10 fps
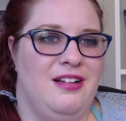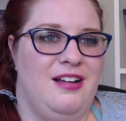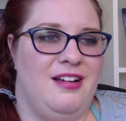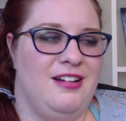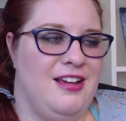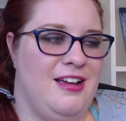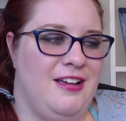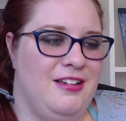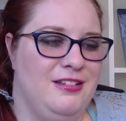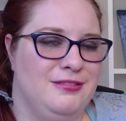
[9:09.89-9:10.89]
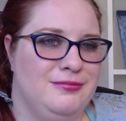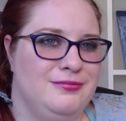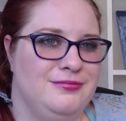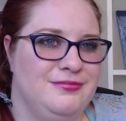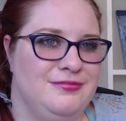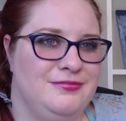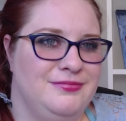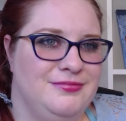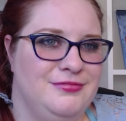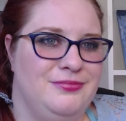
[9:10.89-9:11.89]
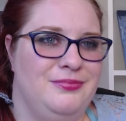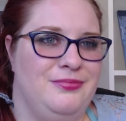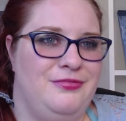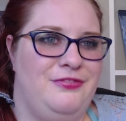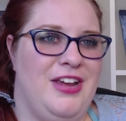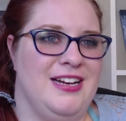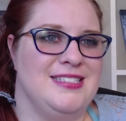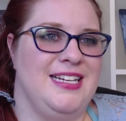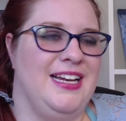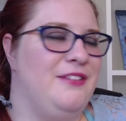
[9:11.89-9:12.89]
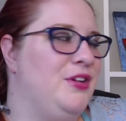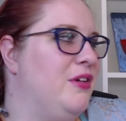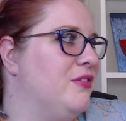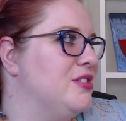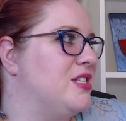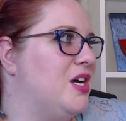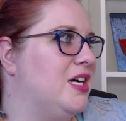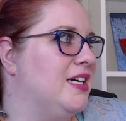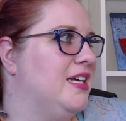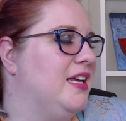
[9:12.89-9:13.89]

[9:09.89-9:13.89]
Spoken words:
on fantasy. If you ever saw